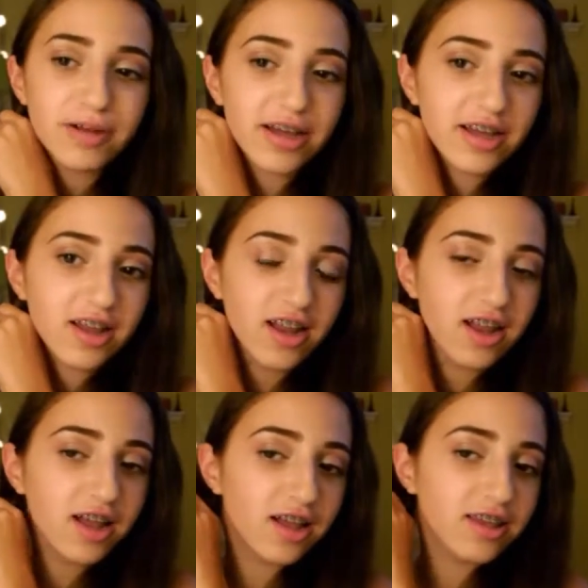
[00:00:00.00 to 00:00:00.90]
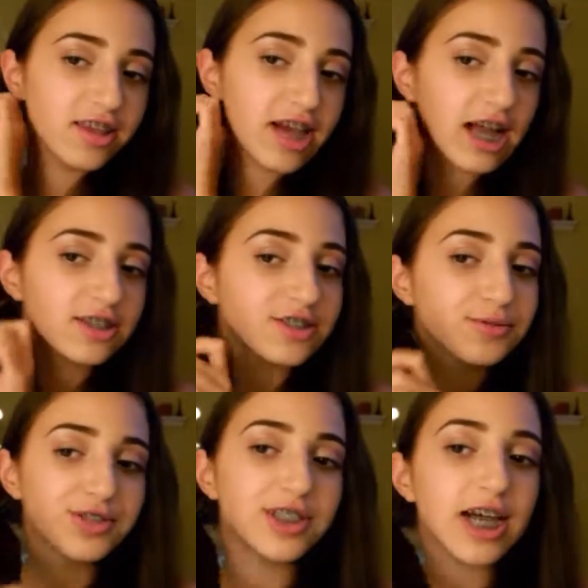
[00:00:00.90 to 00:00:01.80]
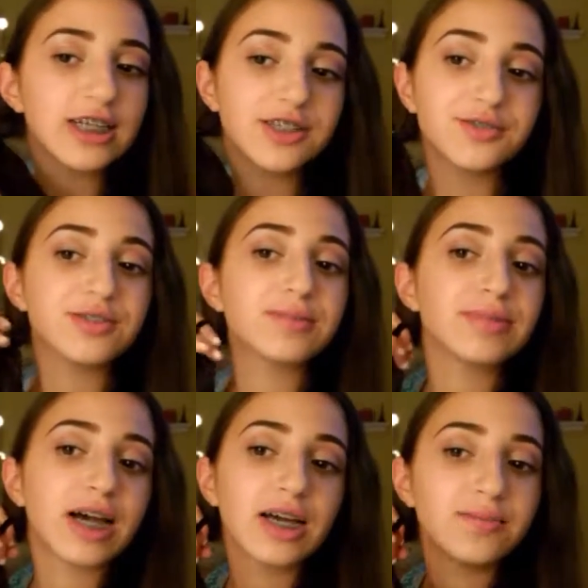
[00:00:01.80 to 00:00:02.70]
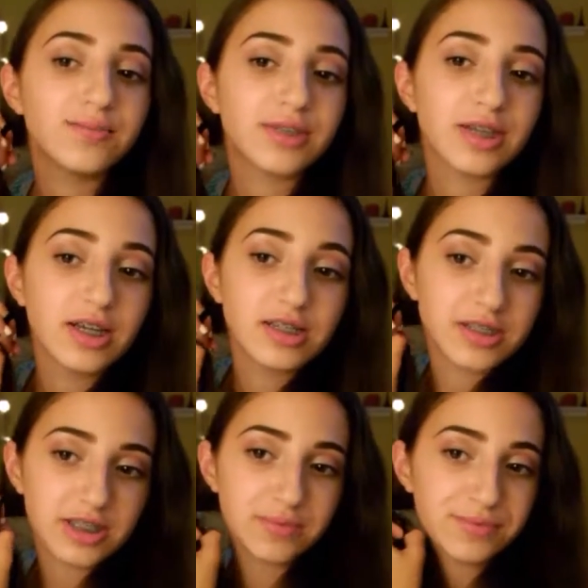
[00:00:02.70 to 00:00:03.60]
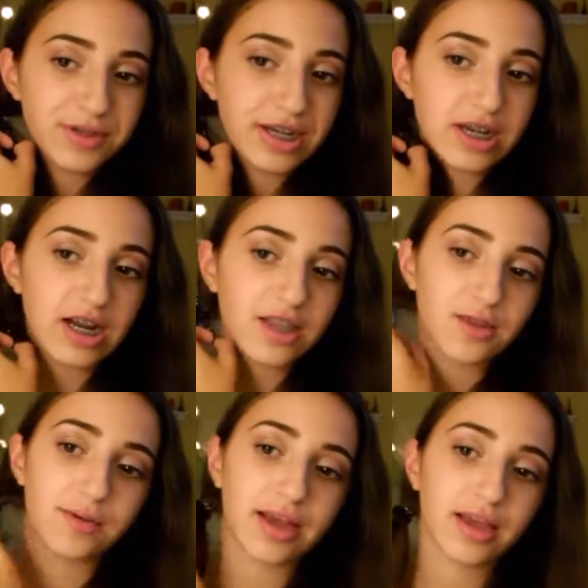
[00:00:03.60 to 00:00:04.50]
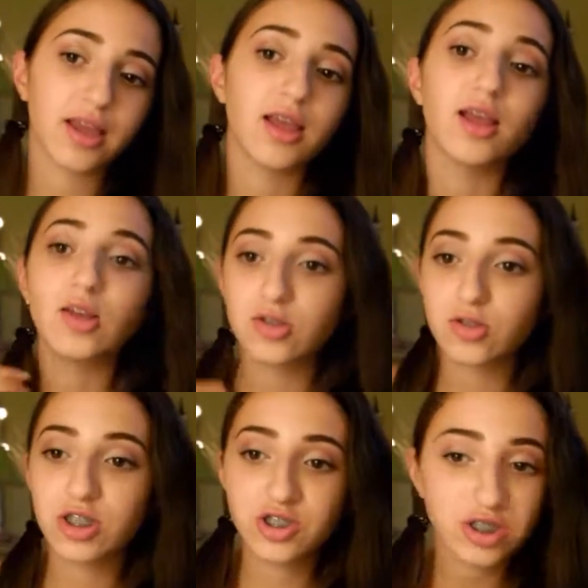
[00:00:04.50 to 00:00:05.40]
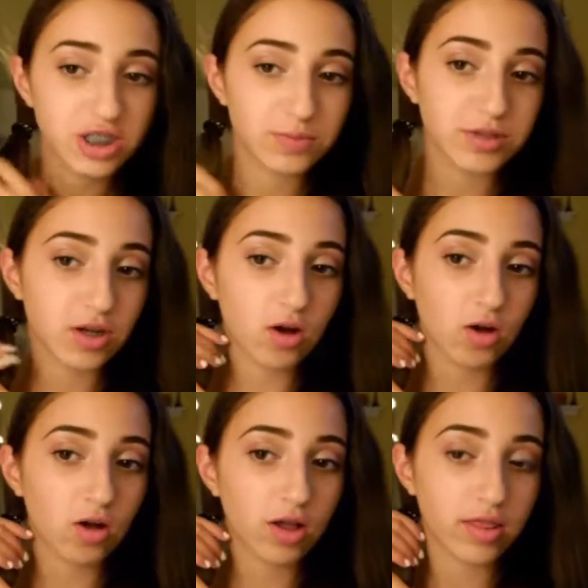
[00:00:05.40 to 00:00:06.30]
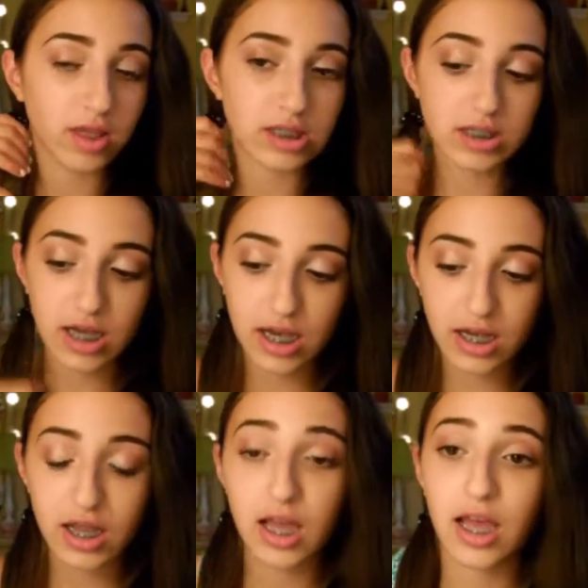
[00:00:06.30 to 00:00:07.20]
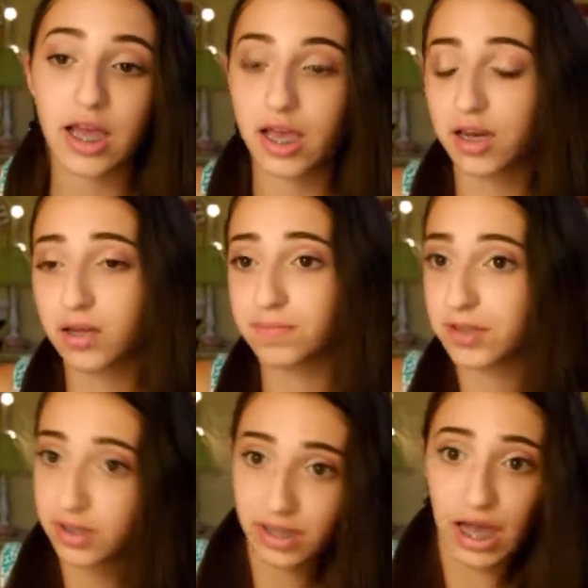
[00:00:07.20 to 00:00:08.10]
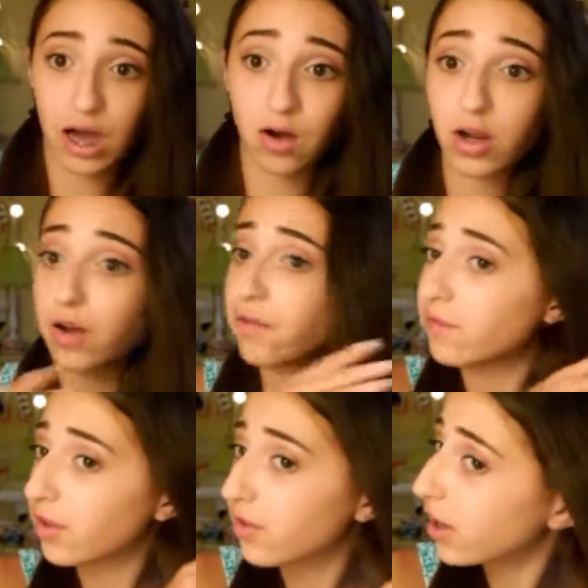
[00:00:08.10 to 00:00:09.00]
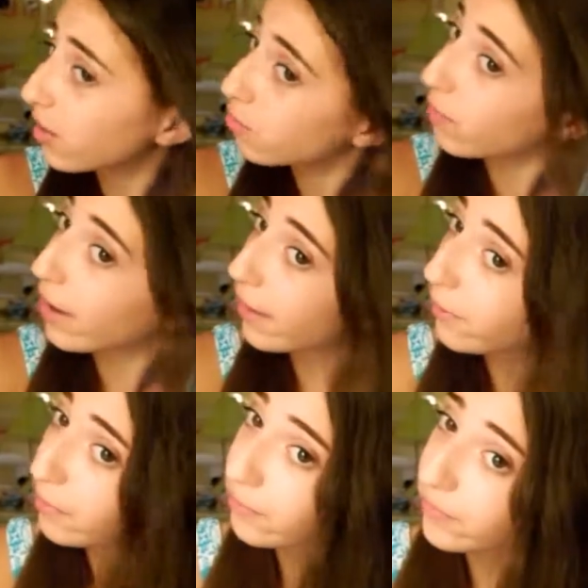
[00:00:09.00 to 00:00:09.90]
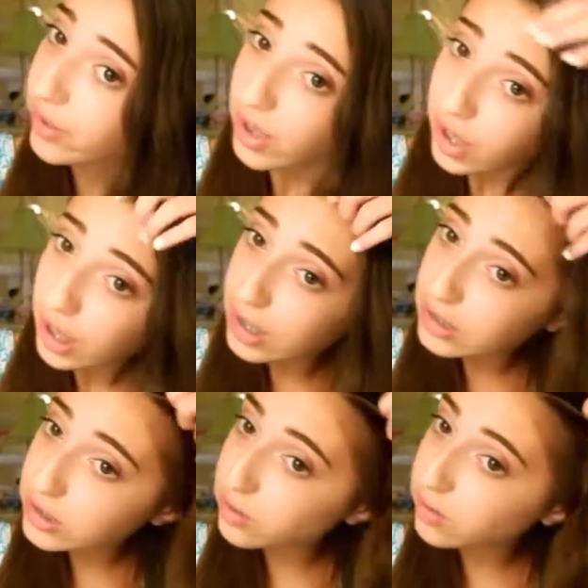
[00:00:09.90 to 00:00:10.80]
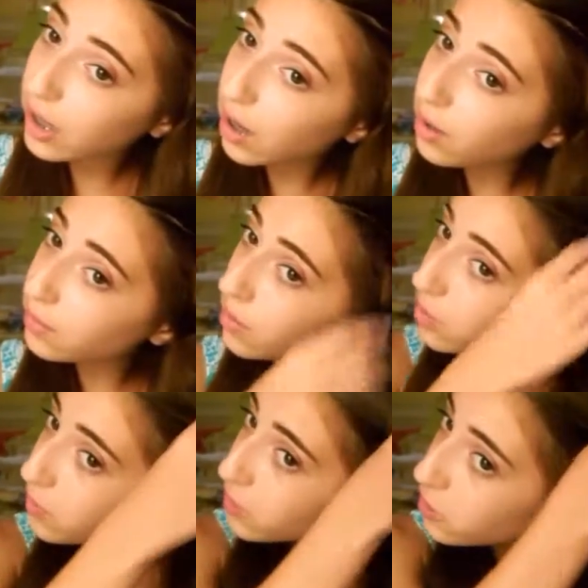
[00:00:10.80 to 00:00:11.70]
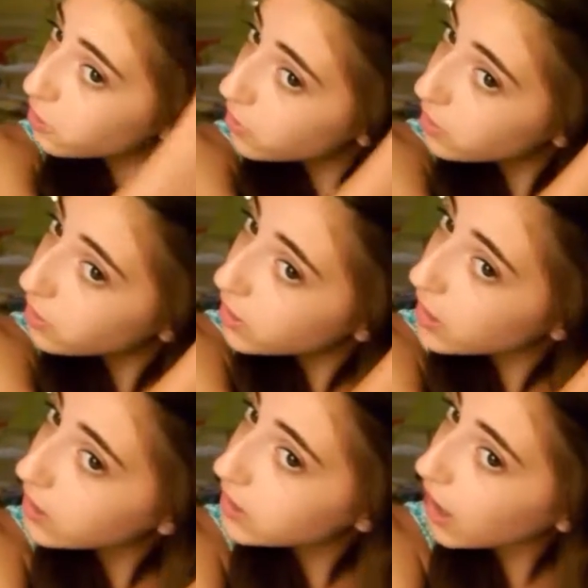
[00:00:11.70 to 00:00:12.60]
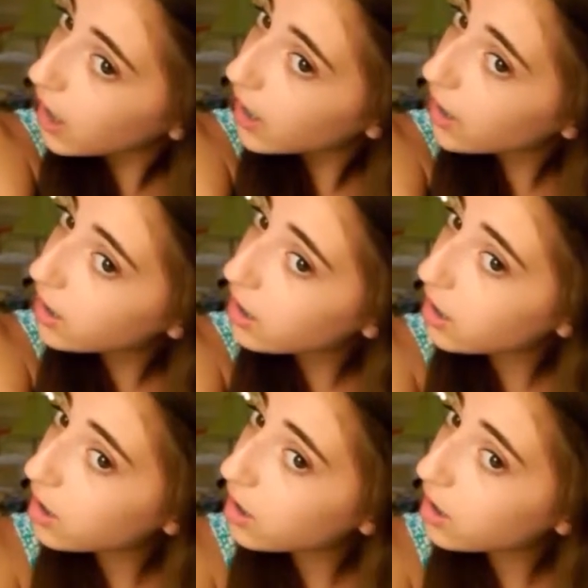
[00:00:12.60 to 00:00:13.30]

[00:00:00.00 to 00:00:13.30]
but you gotta do what you gotta do sometimes to keep your hair out of the way. So this just keeps it all on this side and completely out of this side's way. And so now I'm going to be doing with this side.